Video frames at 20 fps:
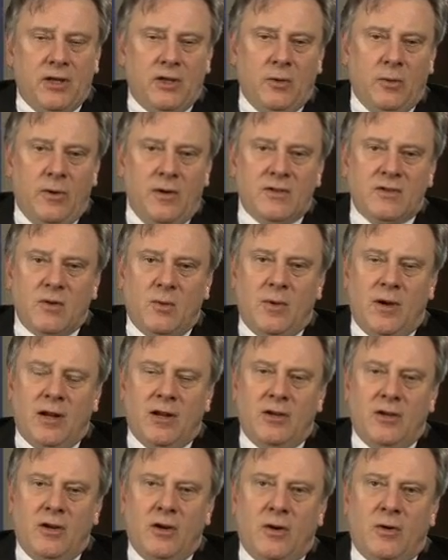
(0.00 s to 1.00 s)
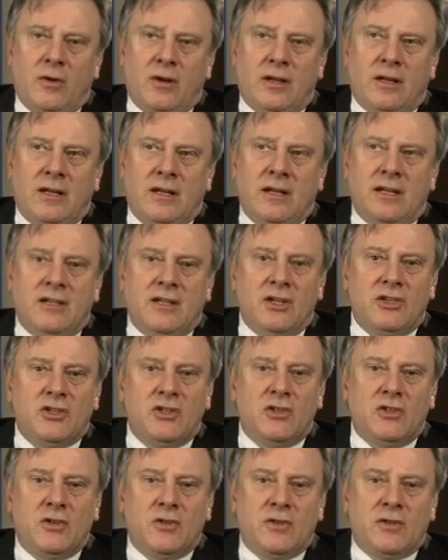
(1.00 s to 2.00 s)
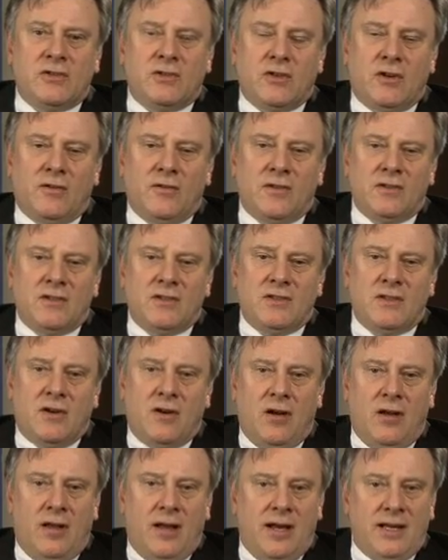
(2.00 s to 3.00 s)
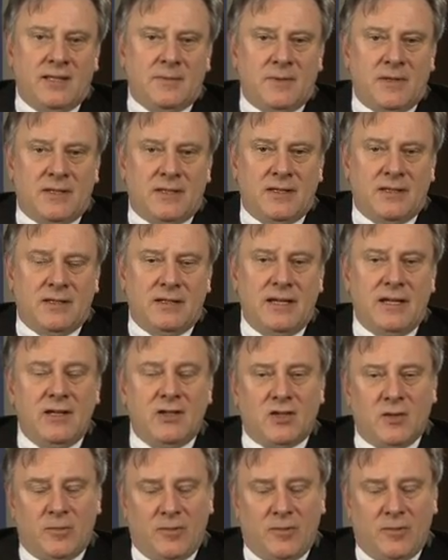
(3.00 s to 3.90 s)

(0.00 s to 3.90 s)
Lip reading: You also want to know, in addition to the services that all hospices need to